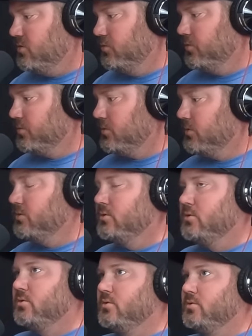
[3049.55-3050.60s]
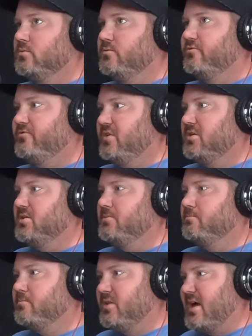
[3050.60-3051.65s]
cool
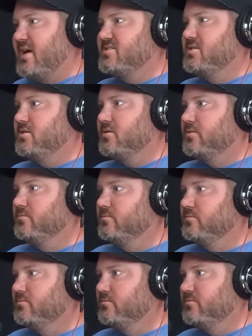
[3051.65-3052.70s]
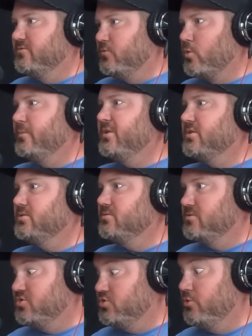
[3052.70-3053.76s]
feeling plastic formula,
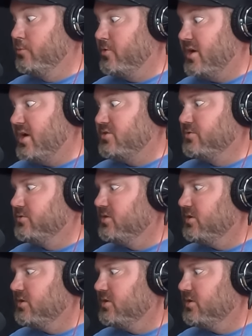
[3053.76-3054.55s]
super natural